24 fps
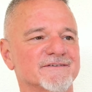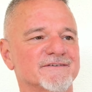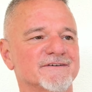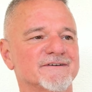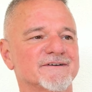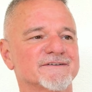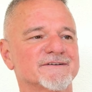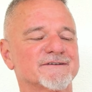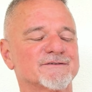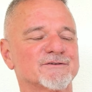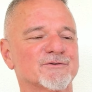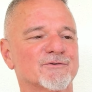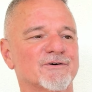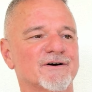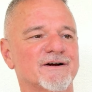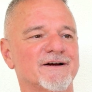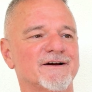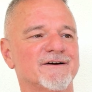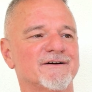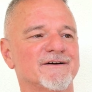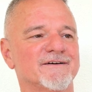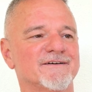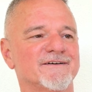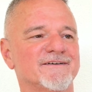at,
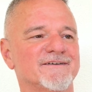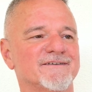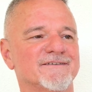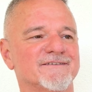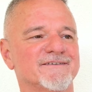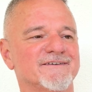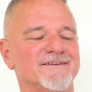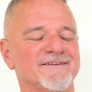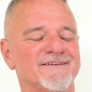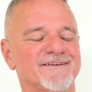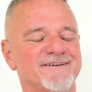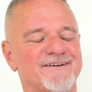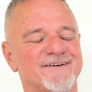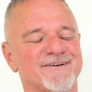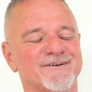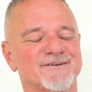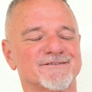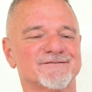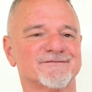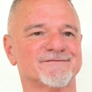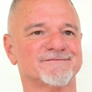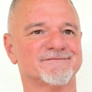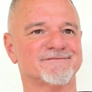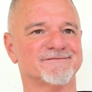at uh, you
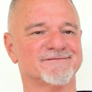know.